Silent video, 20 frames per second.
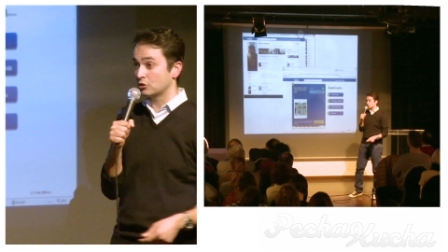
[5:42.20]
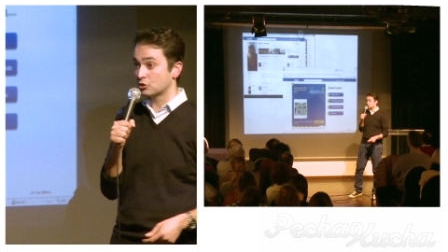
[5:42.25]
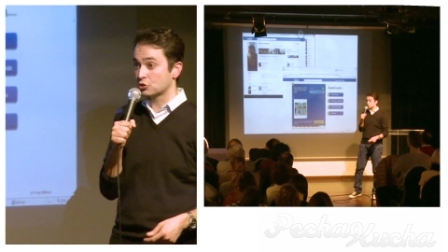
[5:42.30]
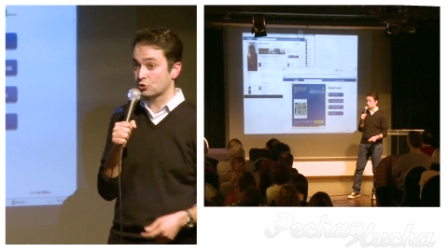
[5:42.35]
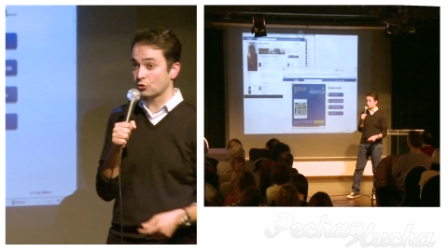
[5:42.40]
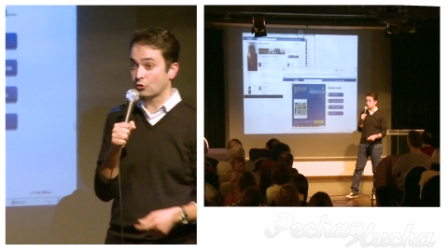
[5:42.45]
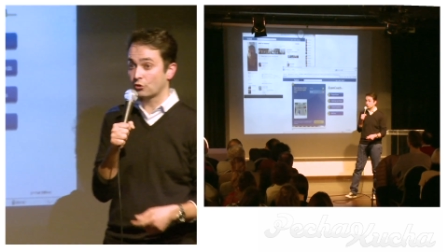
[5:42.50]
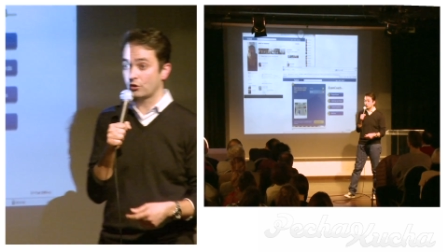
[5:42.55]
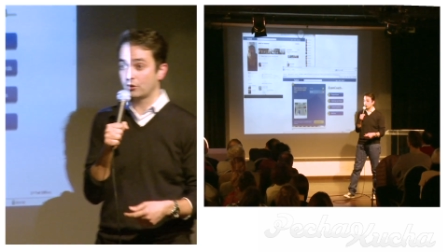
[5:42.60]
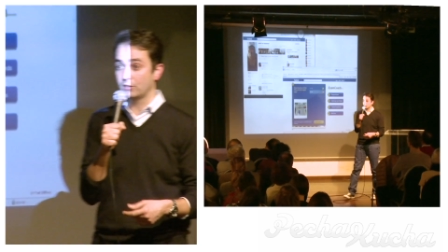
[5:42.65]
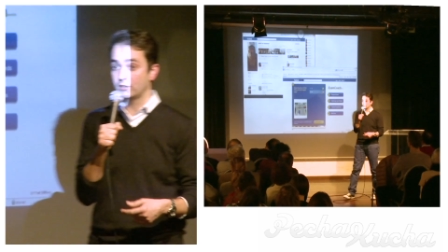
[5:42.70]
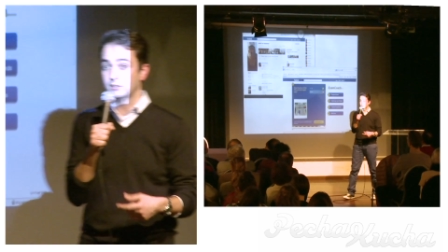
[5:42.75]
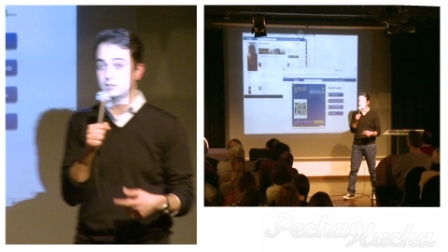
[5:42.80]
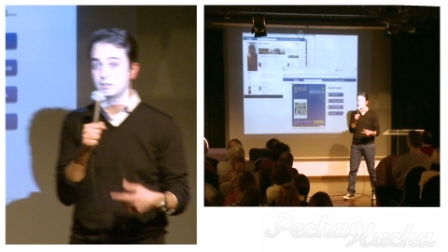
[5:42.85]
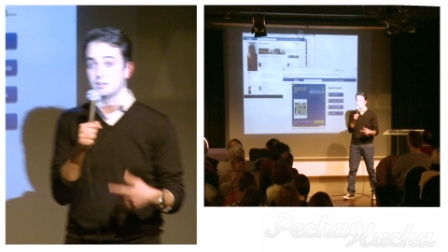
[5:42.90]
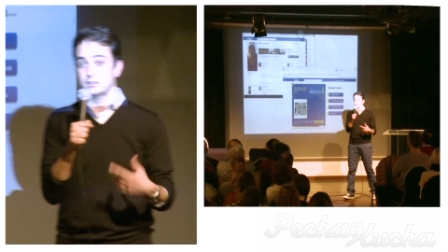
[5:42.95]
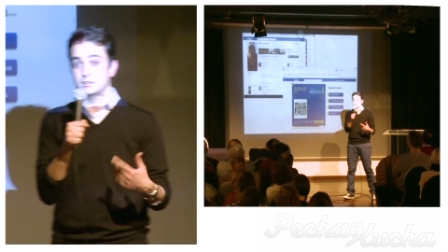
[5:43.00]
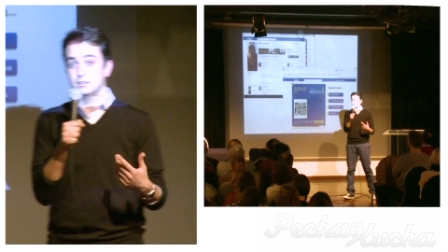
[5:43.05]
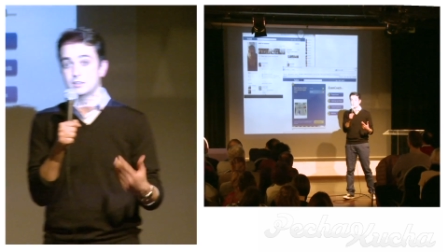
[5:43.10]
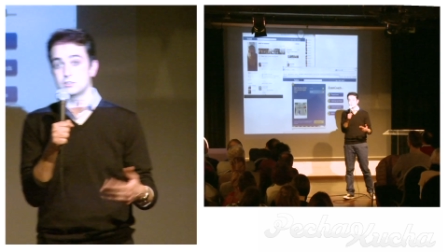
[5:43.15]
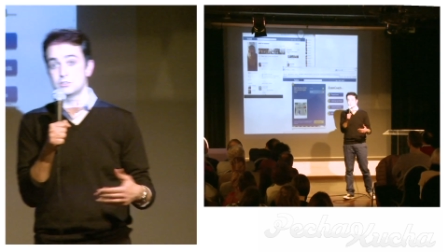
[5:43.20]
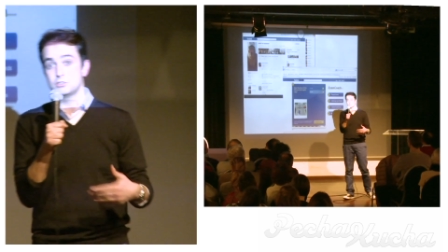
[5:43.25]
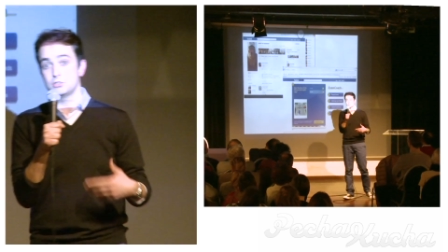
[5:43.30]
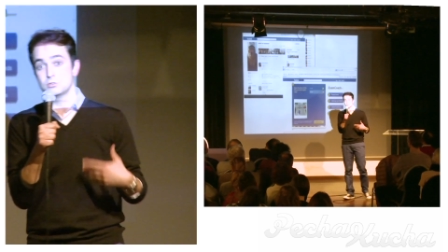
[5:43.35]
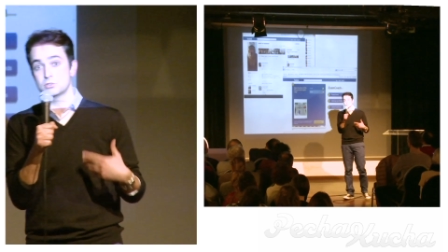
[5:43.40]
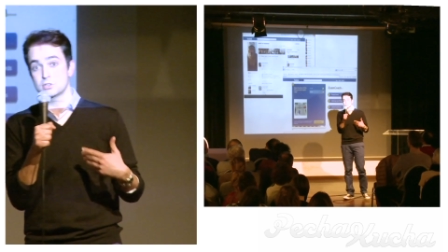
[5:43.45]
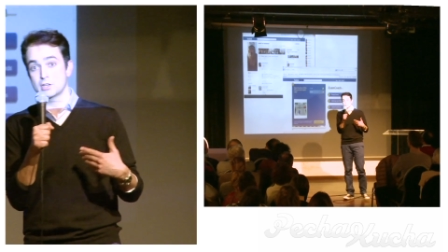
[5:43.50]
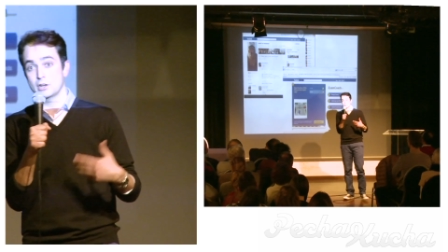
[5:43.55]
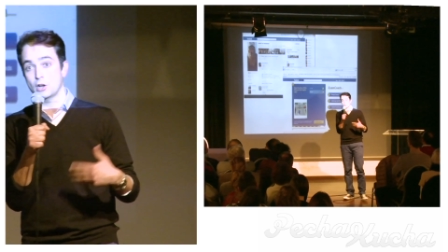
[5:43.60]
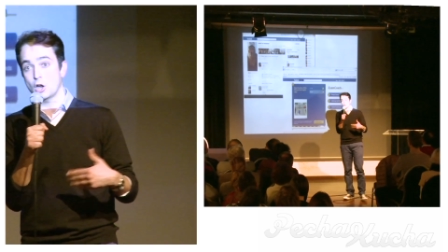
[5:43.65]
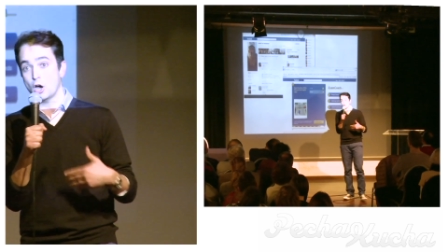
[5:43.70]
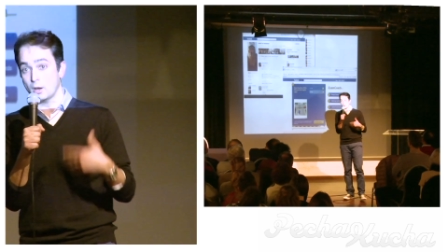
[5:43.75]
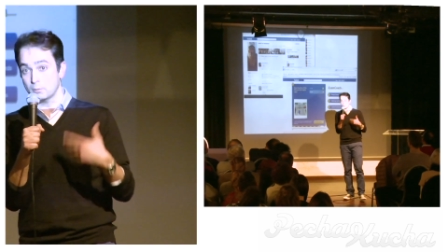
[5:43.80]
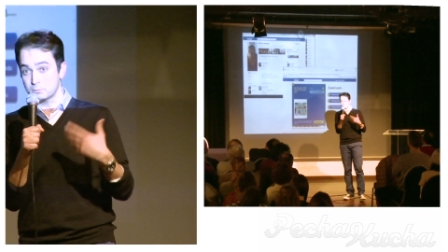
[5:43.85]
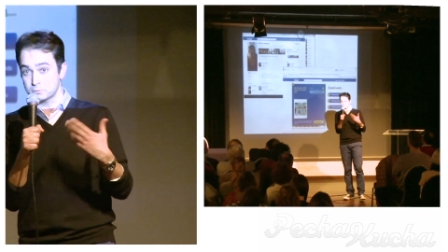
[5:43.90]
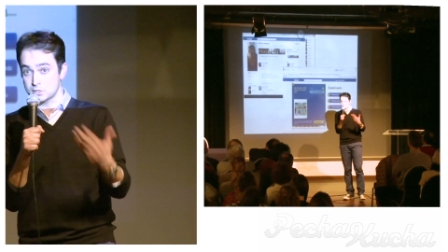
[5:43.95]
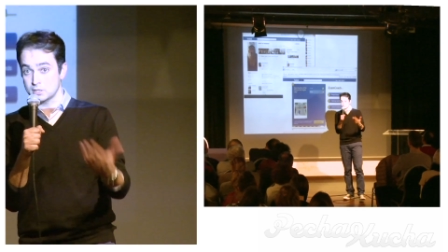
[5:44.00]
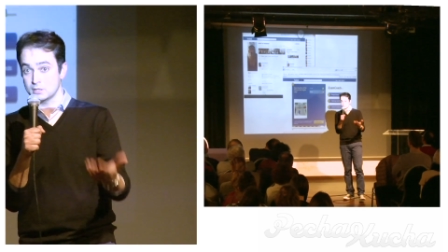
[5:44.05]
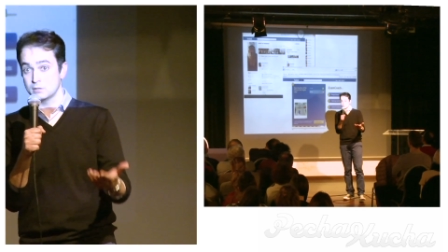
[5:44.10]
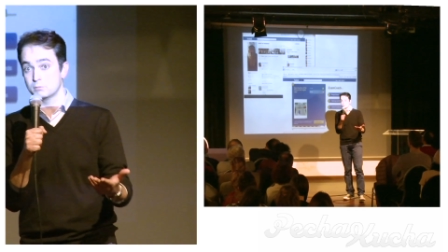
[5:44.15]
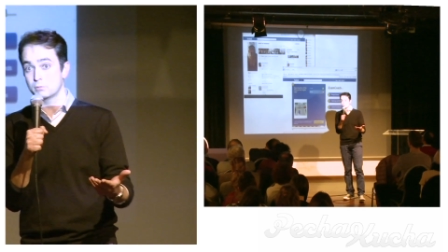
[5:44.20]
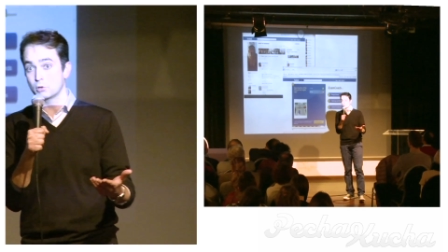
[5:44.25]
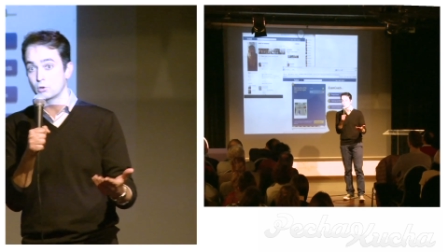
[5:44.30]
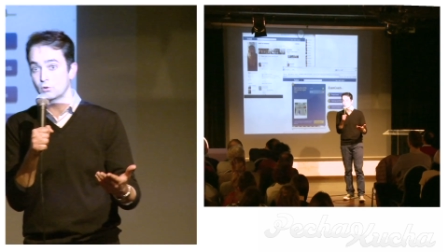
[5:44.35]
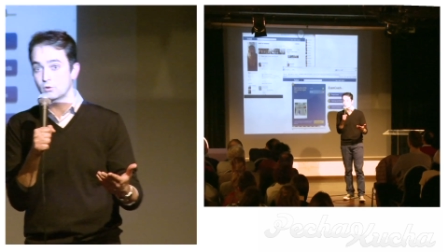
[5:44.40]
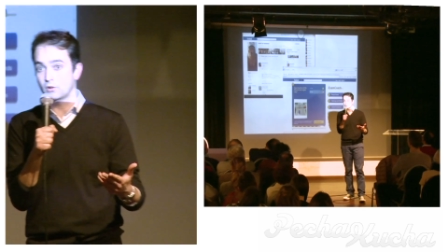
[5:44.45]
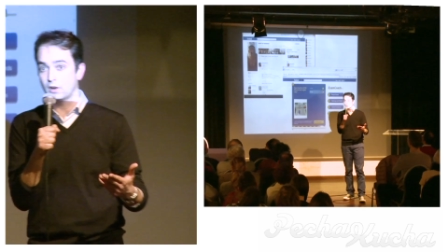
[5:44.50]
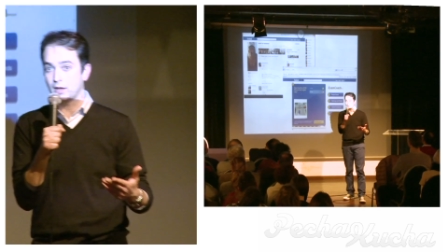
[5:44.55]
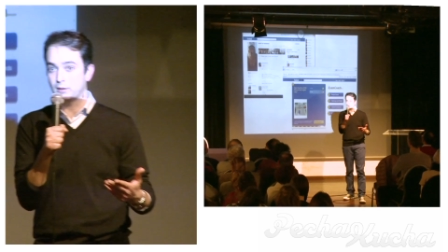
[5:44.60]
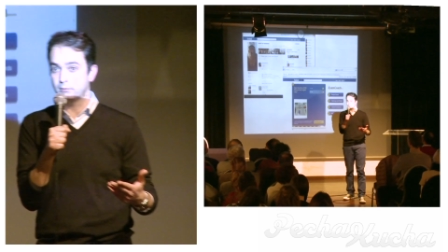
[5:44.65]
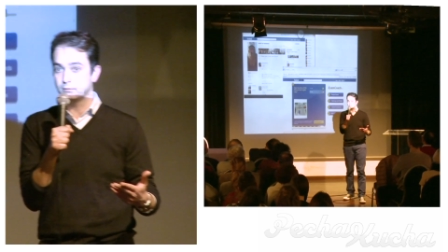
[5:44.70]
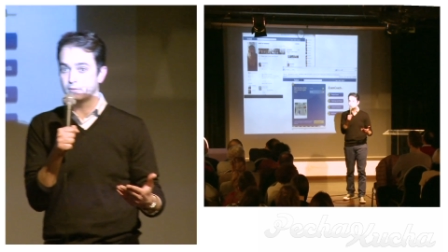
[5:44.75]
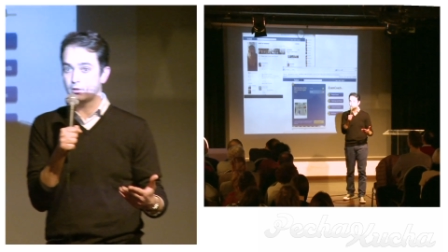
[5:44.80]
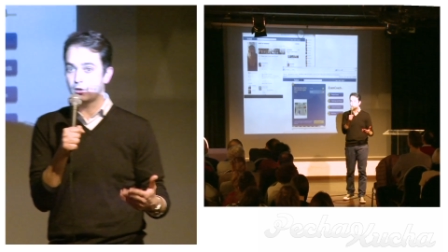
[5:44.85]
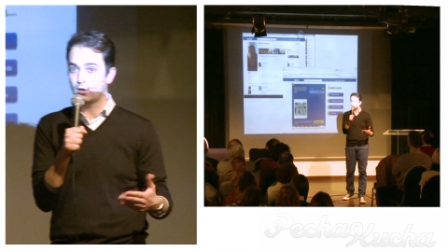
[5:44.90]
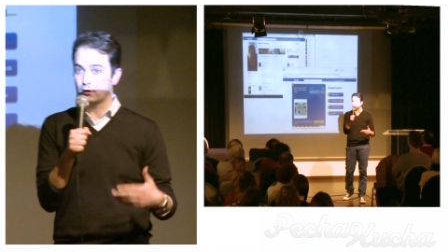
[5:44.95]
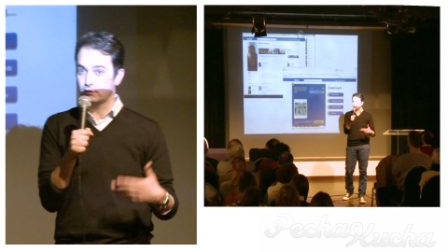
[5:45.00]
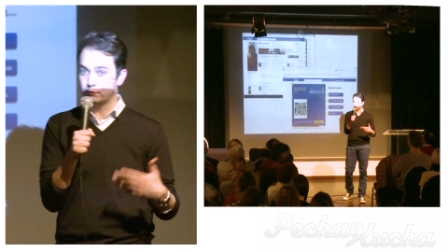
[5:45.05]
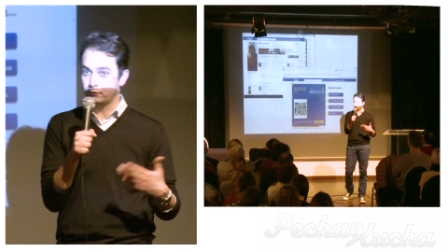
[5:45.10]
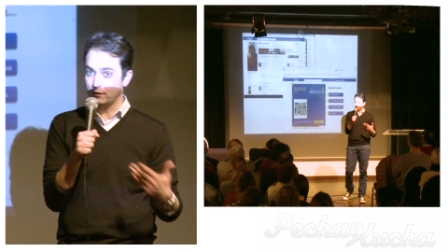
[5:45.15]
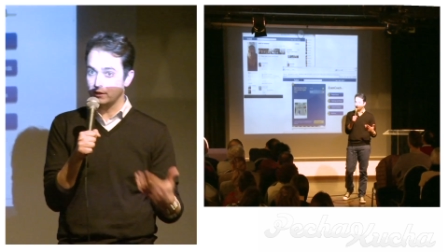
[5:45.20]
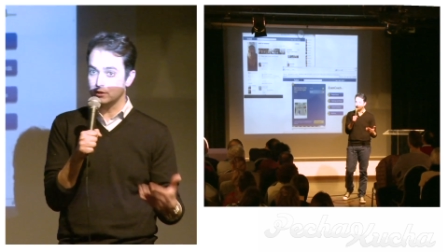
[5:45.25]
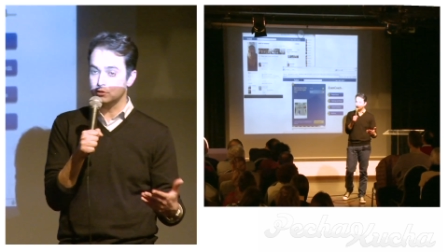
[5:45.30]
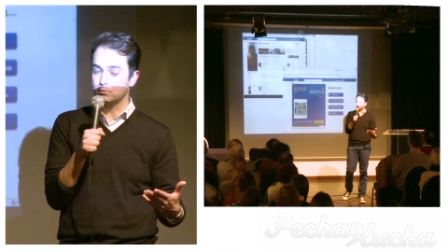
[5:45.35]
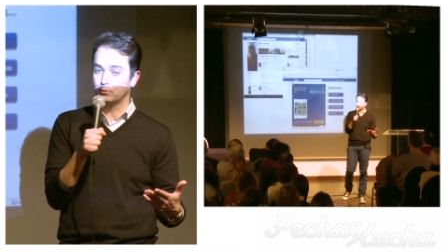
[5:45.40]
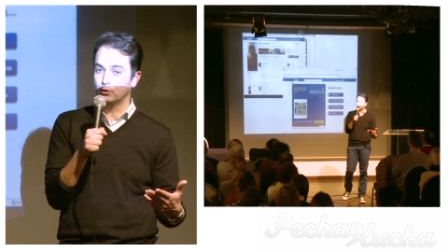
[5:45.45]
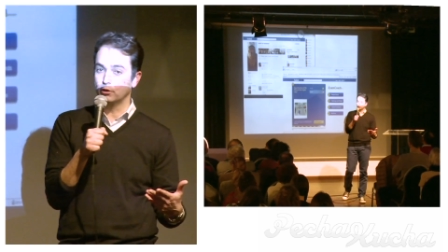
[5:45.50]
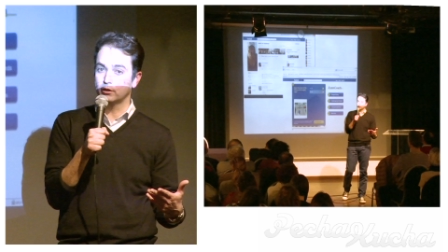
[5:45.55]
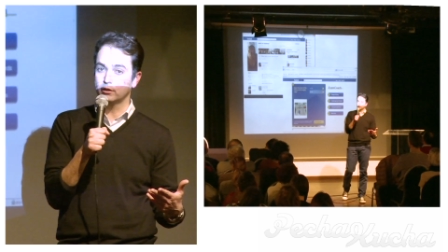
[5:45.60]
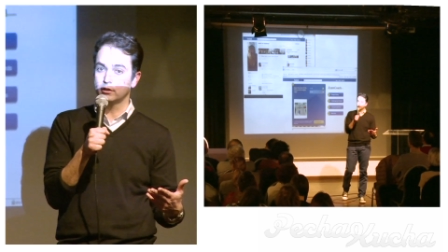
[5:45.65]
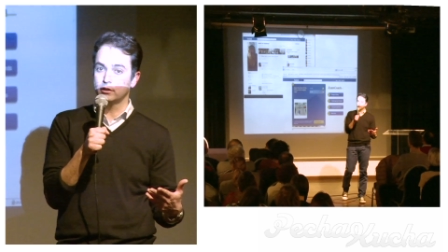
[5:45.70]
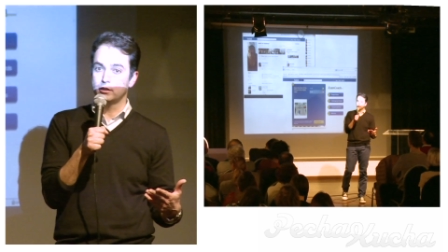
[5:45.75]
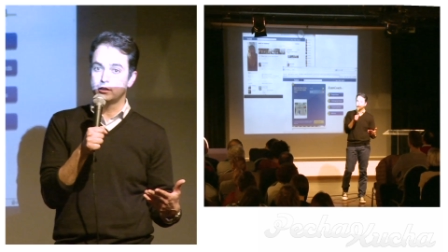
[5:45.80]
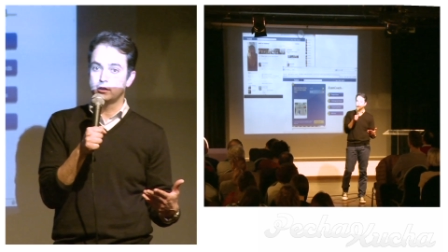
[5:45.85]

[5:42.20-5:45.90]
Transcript: insurer that is using an opt-in program on Facebook,